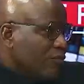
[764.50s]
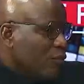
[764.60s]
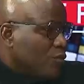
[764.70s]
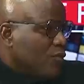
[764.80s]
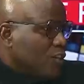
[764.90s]

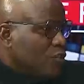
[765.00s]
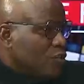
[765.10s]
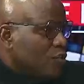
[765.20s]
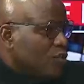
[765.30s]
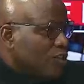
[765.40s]
got very
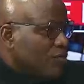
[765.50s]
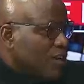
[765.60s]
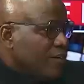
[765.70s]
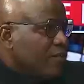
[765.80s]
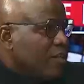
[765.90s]
short shelf
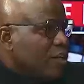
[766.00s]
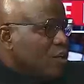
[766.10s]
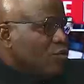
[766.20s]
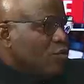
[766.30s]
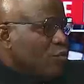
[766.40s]
lives.
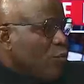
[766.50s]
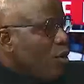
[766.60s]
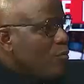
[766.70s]
So more